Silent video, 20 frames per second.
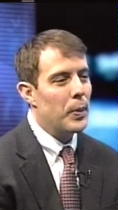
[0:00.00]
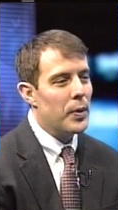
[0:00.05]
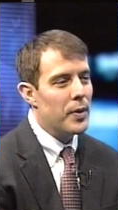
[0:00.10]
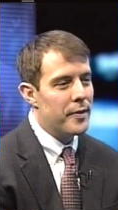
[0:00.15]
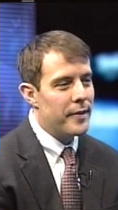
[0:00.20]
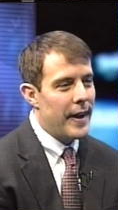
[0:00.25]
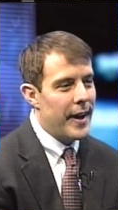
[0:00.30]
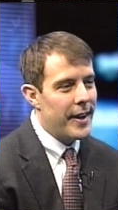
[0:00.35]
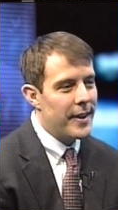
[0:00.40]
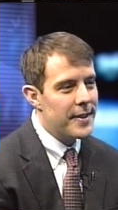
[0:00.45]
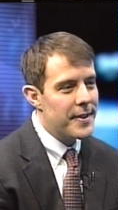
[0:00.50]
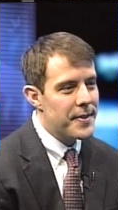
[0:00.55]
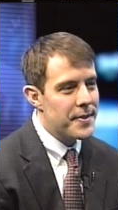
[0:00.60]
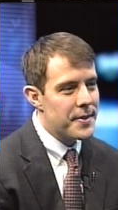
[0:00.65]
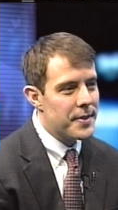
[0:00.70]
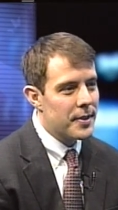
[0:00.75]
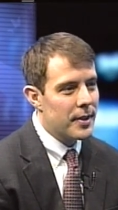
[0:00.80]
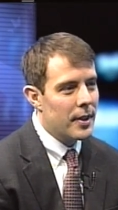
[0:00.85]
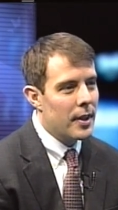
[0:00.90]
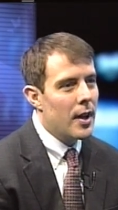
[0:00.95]
of
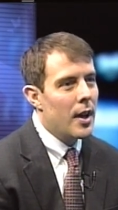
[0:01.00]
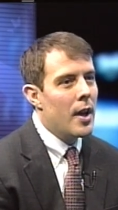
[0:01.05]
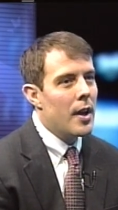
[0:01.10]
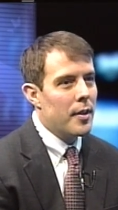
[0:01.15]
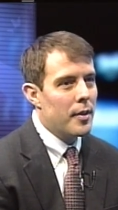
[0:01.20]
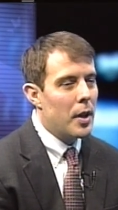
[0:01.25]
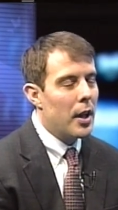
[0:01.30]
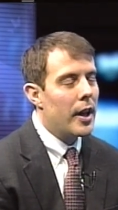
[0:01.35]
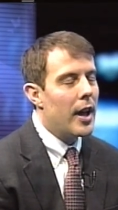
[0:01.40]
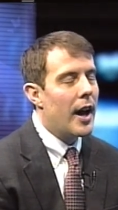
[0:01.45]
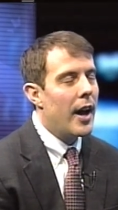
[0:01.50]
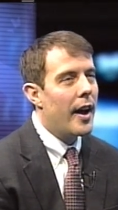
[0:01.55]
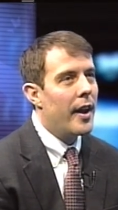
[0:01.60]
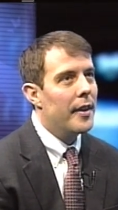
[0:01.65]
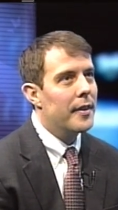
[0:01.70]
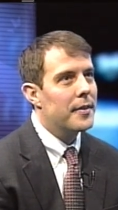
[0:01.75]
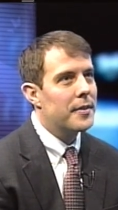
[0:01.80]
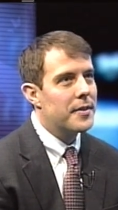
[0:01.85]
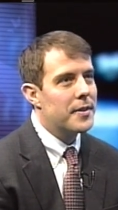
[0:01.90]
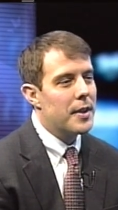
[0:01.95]
finalists? Yeah.
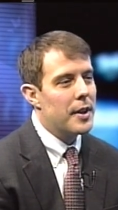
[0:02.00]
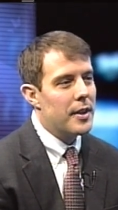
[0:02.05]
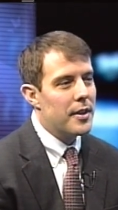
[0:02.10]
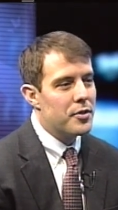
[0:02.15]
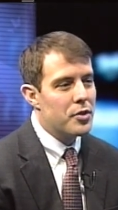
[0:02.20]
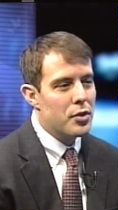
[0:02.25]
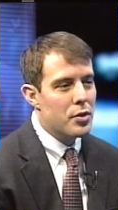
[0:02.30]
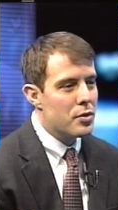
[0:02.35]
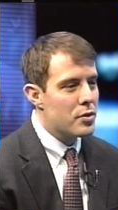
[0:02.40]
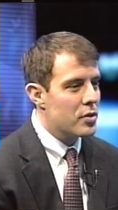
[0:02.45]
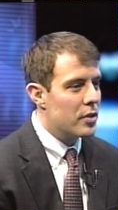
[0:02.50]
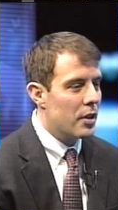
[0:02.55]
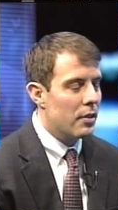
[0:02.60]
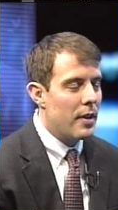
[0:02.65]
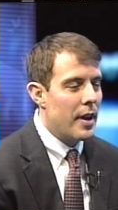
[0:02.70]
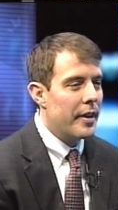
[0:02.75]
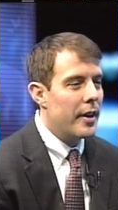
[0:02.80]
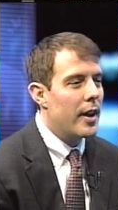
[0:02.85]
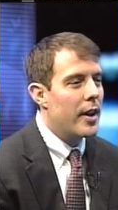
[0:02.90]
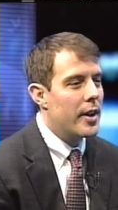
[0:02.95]
It's usually
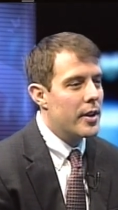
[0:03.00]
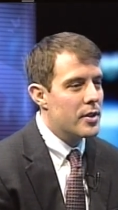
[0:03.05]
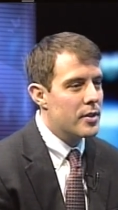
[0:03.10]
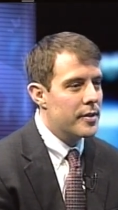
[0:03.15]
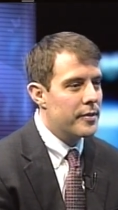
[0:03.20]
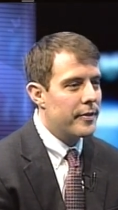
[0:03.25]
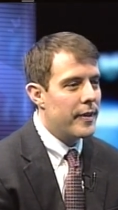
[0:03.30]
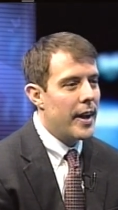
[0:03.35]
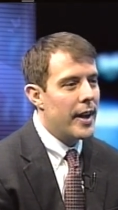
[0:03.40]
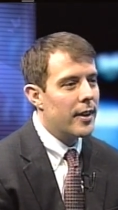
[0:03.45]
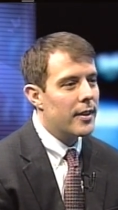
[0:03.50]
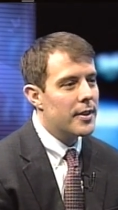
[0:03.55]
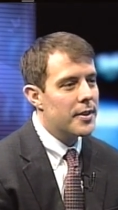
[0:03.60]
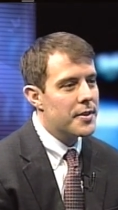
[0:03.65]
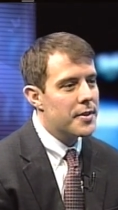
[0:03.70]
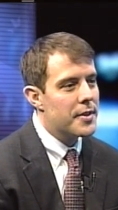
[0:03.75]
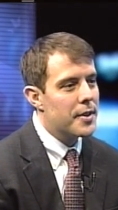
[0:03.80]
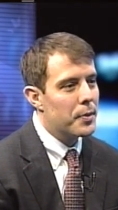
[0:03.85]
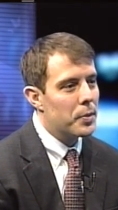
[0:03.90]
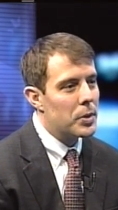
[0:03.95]
around 100
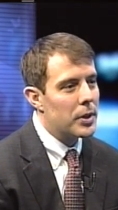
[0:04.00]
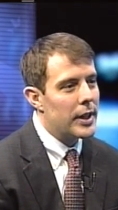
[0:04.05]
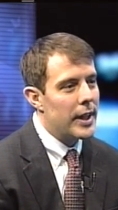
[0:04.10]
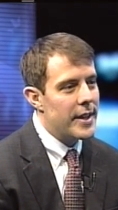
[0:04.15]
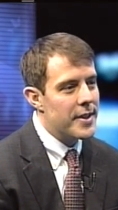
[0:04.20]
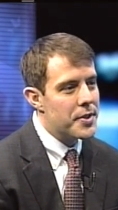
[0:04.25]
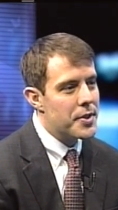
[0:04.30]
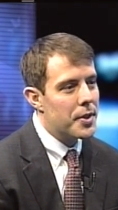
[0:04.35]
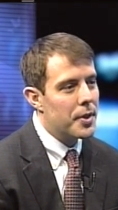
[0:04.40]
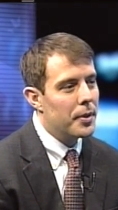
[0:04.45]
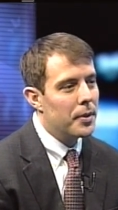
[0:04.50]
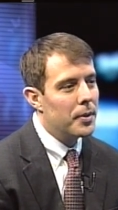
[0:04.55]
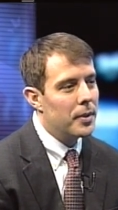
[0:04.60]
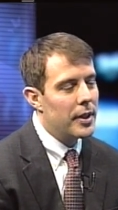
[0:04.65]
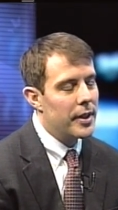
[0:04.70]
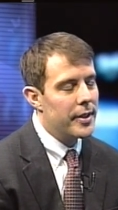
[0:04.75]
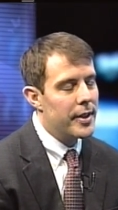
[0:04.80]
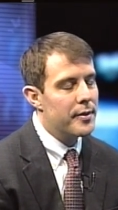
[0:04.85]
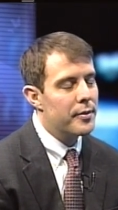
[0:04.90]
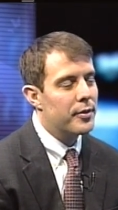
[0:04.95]
finalists that we'll get to,
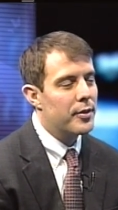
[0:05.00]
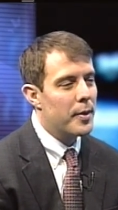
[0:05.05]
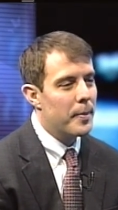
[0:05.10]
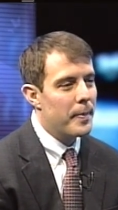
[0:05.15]
and then from